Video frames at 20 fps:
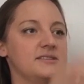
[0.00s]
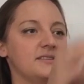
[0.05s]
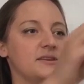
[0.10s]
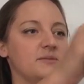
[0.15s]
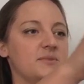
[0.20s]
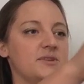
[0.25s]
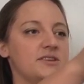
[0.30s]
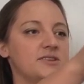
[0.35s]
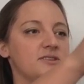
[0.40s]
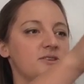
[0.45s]

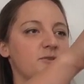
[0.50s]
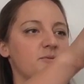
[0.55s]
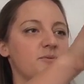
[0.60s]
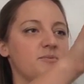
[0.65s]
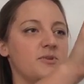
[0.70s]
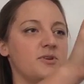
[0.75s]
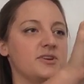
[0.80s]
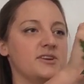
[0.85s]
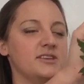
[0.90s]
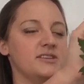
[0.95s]
some of the
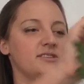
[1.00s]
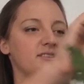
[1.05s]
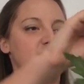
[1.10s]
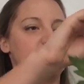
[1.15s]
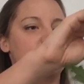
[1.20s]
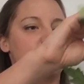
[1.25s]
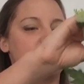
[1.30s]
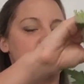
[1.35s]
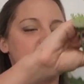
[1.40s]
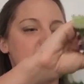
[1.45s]
supermarkets
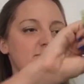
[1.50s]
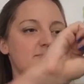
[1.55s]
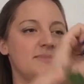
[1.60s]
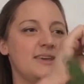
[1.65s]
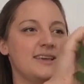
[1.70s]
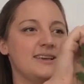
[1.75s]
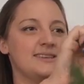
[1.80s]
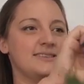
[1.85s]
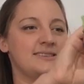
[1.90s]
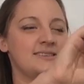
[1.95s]
do like to
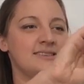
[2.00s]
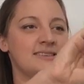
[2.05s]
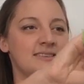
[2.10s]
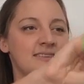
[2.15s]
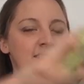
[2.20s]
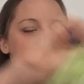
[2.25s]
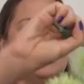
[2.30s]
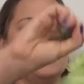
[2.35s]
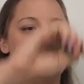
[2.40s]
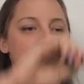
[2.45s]
mix
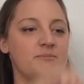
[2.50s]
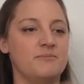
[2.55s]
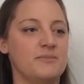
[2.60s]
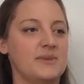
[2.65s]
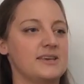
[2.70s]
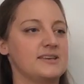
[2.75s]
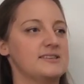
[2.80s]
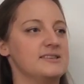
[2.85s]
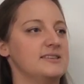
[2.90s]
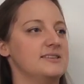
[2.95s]

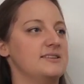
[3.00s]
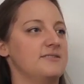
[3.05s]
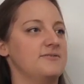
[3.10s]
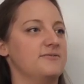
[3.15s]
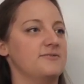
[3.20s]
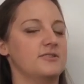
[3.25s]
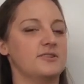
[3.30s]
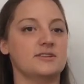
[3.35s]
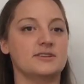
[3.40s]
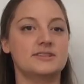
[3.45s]
the
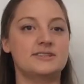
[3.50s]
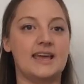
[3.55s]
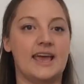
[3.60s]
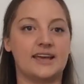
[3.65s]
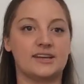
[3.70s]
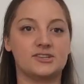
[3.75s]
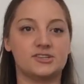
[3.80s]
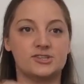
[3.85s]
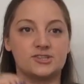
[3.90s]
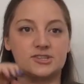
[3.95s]
different
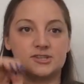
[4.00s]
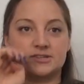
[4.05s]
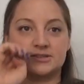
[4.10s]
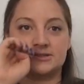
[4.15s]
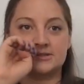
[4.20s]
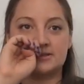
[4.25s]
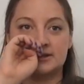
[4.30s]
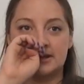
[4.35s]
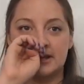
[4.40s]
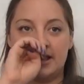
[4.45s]

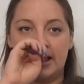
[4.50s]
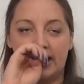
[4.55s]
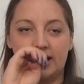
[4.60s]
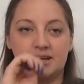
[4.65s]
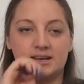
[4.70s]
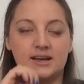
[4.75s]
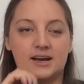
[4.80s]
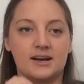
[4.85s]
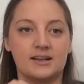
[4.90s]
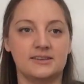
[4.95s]
textures
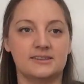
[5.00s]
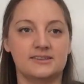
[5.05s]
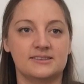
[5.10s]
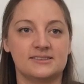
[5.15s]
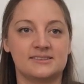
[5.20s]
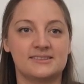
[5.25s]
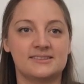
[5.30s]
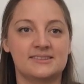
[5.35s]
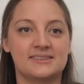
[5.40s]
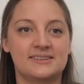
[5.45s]
and
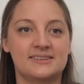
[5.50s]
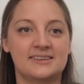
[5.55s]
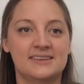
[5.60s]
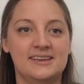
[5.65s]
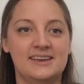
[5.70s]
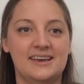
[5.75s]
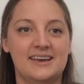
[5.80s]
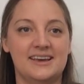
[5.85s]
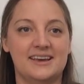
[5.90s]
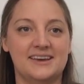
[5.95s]
colours.
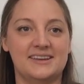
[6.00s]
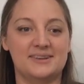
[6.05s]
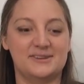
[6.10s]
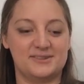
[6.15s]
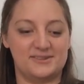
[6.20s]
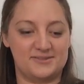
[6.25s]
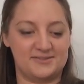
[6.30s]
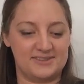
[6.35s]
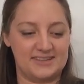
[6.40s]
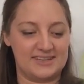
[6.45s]
It
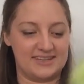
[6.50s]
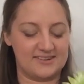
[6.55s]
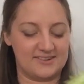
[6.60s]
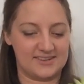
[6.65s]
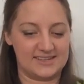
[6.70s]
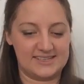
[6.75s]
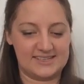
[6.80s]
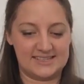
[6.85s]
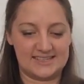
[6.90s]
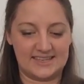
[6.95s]
looks really
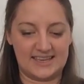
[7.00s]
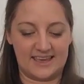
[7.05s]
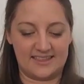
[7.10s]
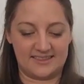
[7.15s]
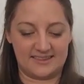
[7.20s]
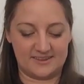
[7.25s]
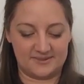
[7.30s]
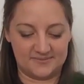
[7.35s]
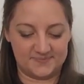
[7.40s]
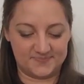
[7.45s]
nice
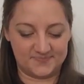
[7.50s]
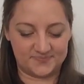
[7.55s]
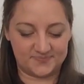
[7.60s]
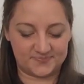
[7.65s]
together.